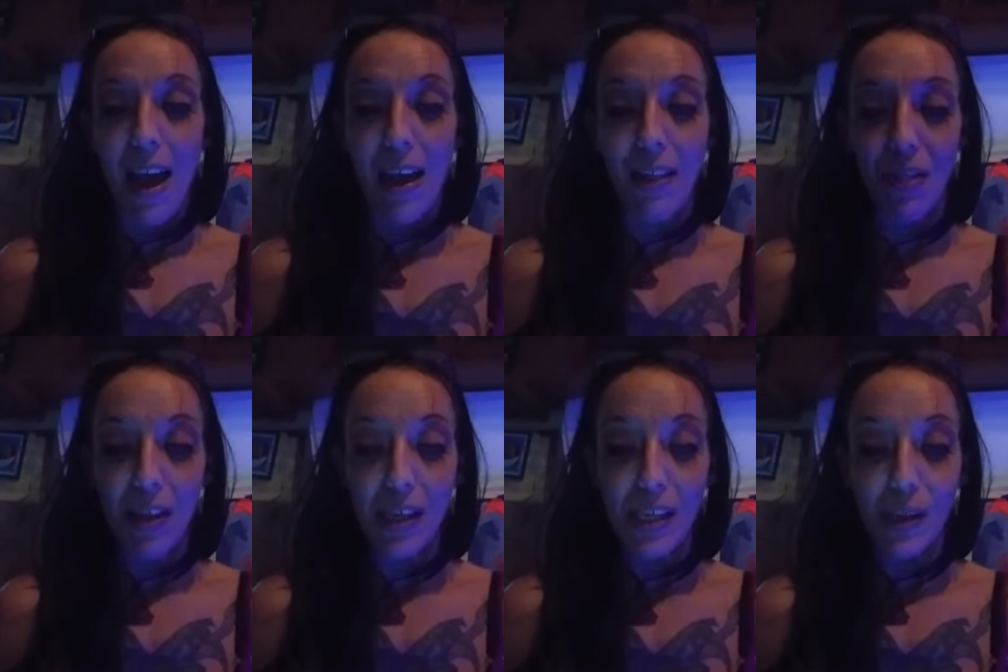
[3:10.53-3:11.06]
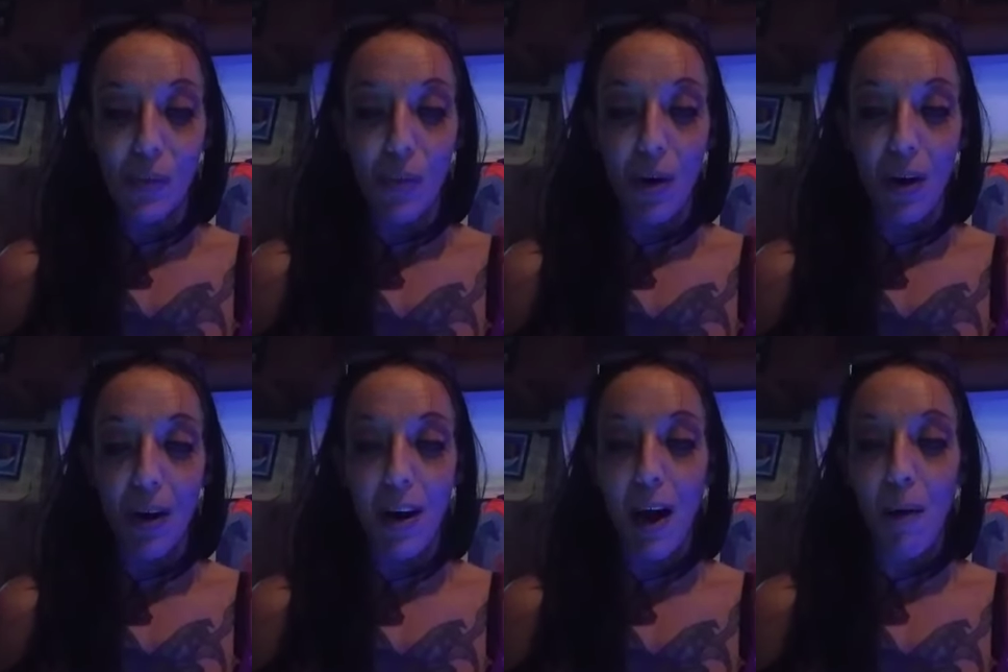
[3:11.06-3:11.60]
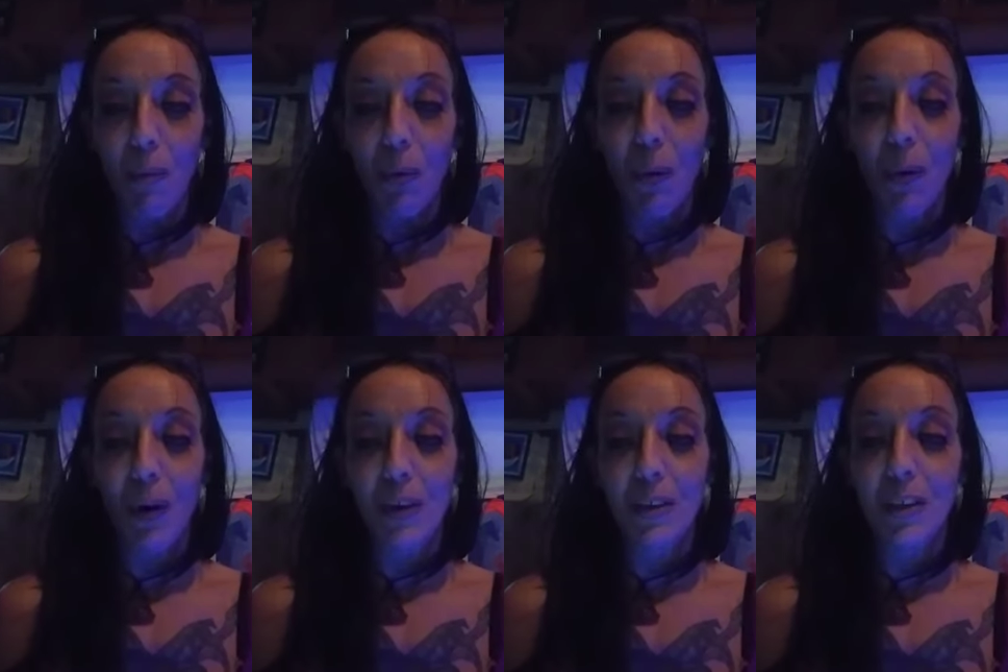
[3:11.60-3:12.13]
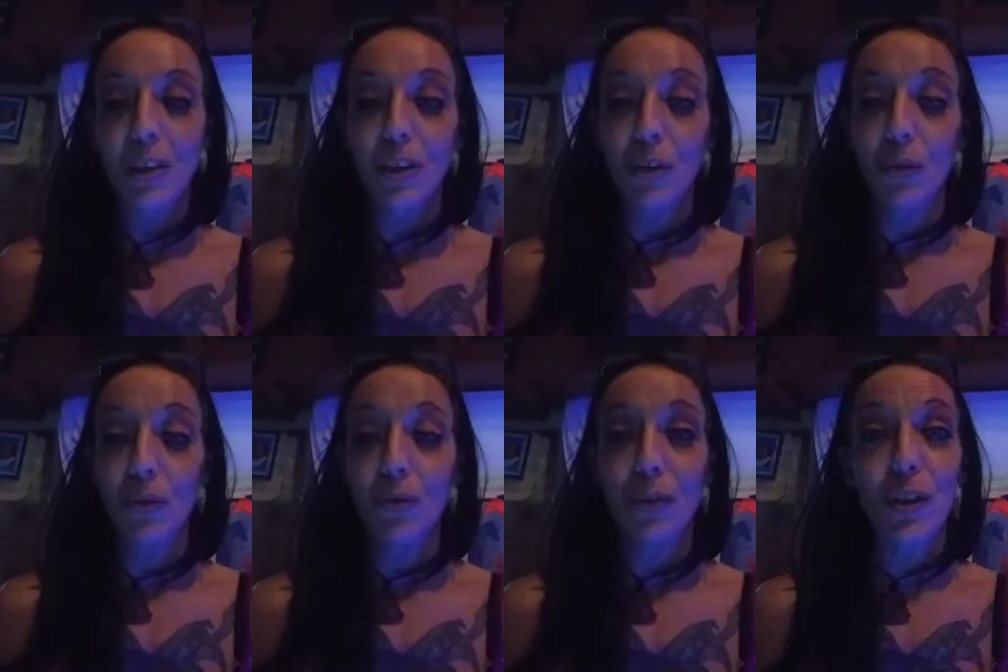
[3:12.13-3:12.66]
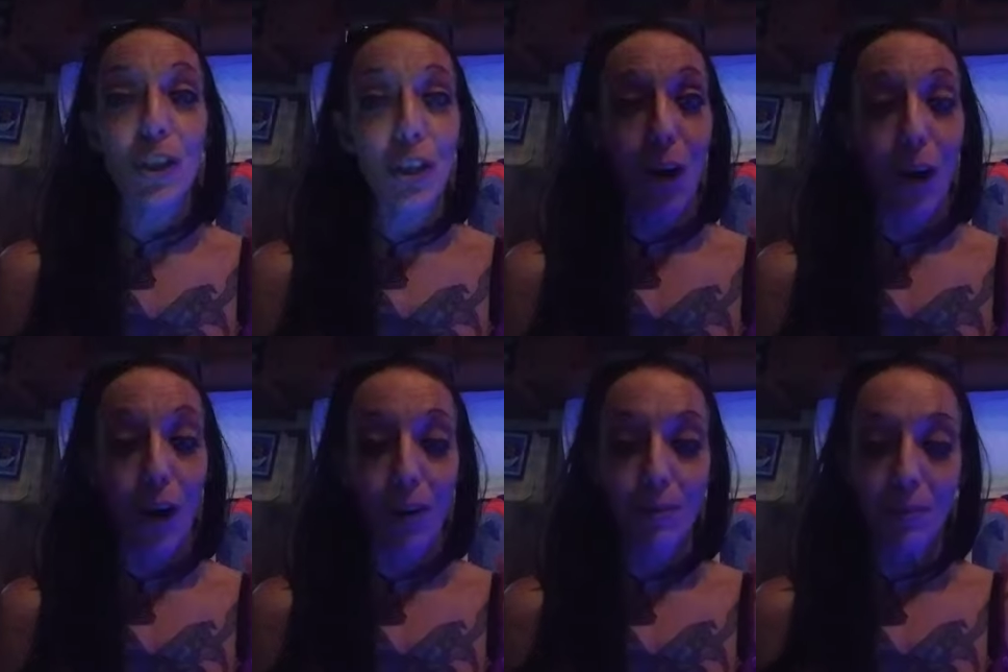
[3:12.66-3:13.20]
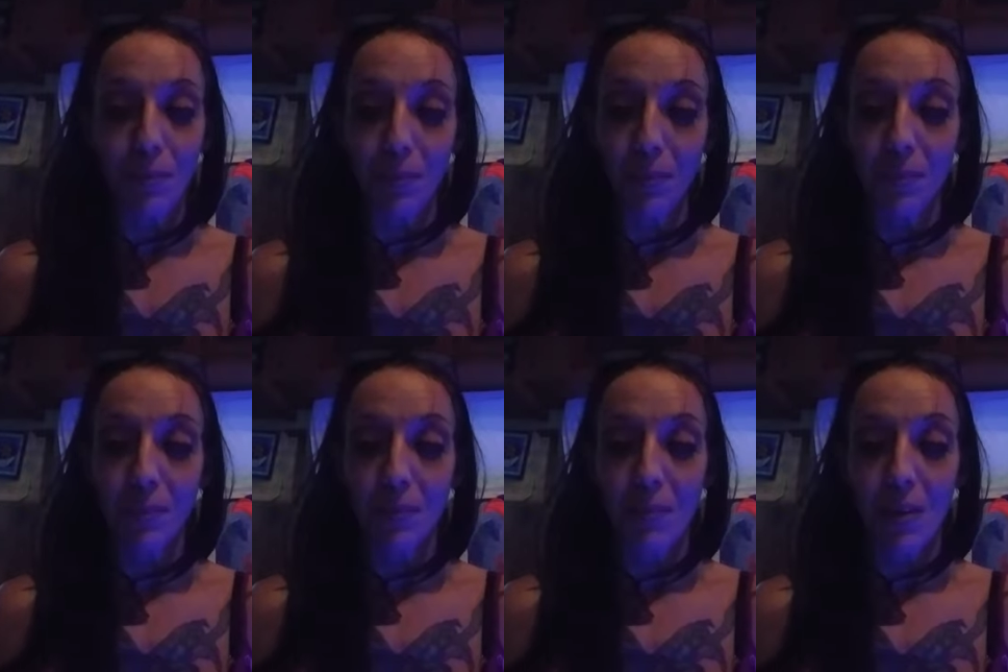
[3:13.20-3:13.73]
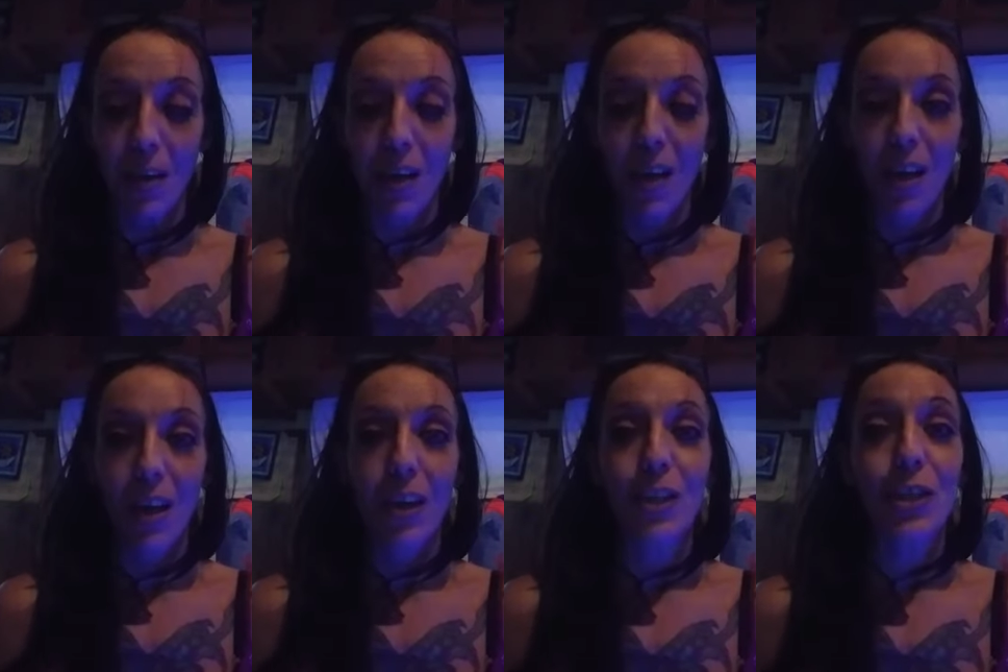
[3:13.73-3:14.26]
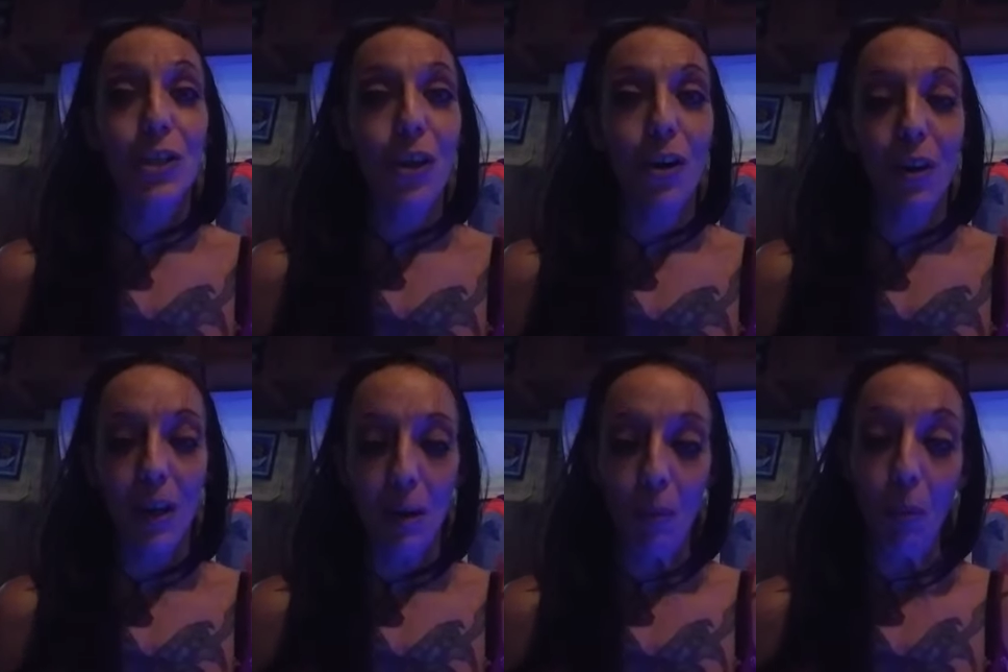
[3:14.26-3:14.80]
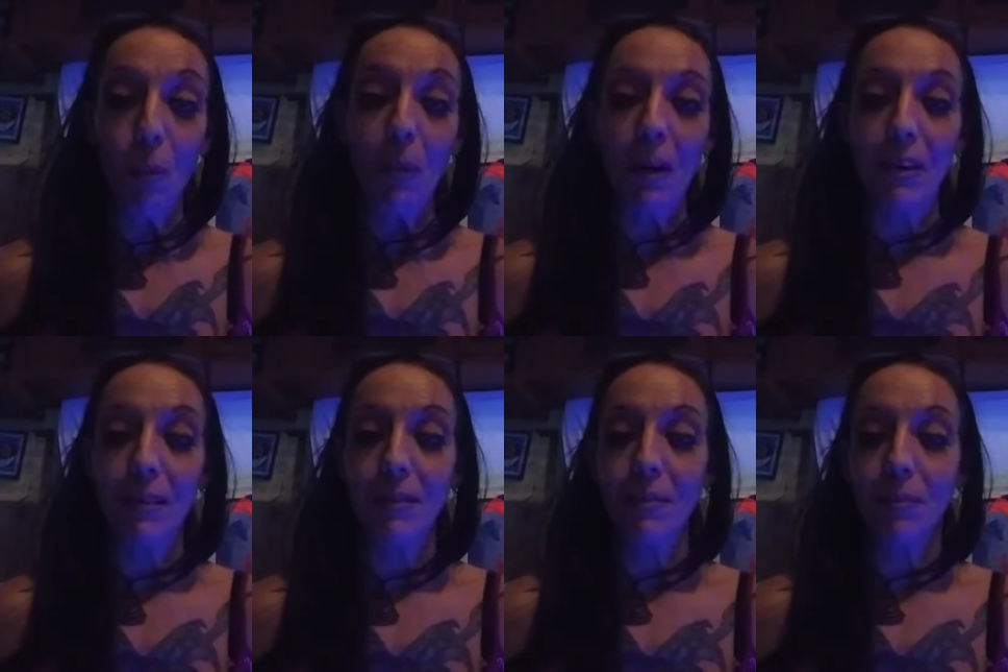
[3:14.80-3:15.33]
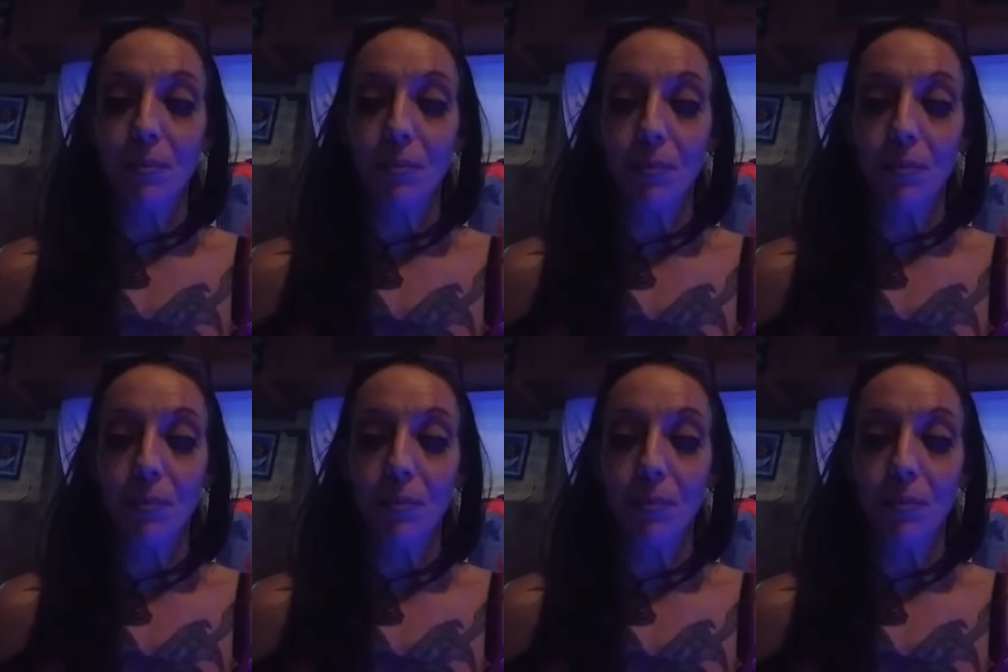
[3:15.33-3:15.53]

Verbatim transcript: And this one I'm going to do for Shaw. Shaw Ammerman.